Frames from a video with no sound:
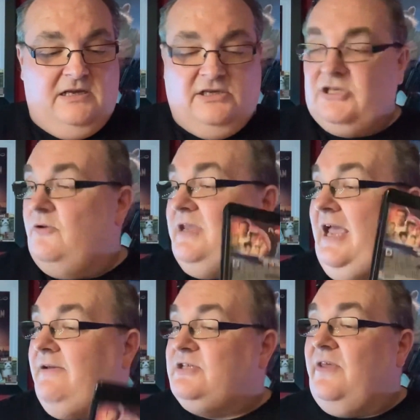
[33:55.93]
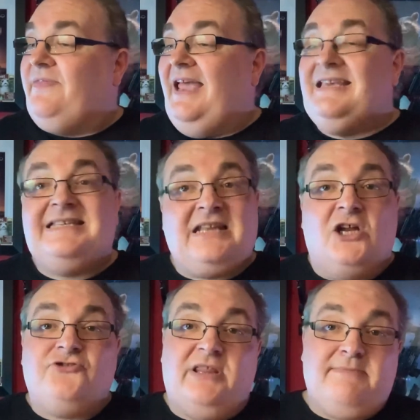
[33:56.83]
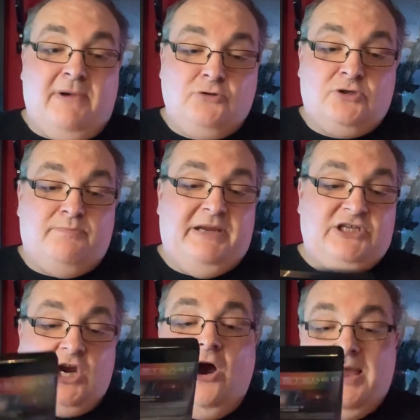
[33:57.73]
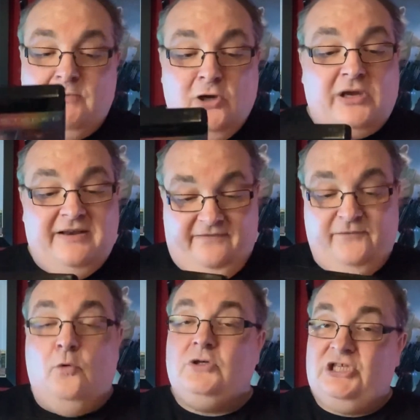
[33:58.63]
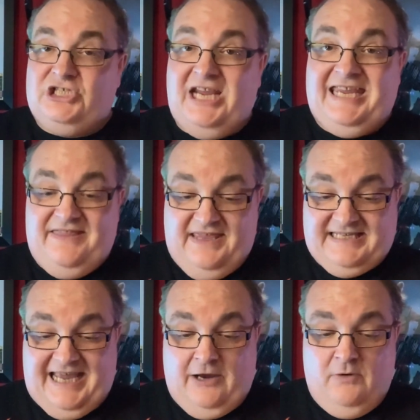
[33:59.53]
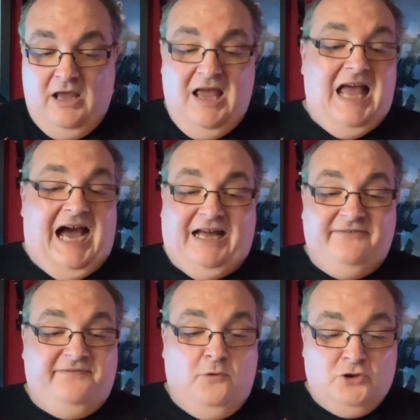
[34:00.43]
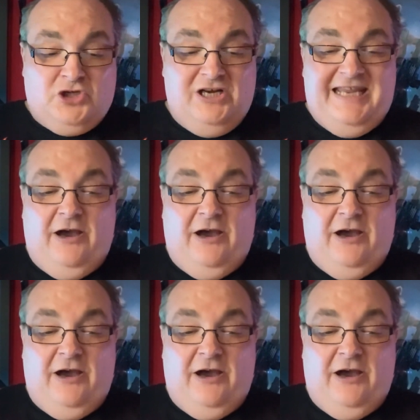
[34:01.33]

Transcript: So yeah, so that is Star Trek The Motion Picture. I am looking forward to checking this out. Unfortunately,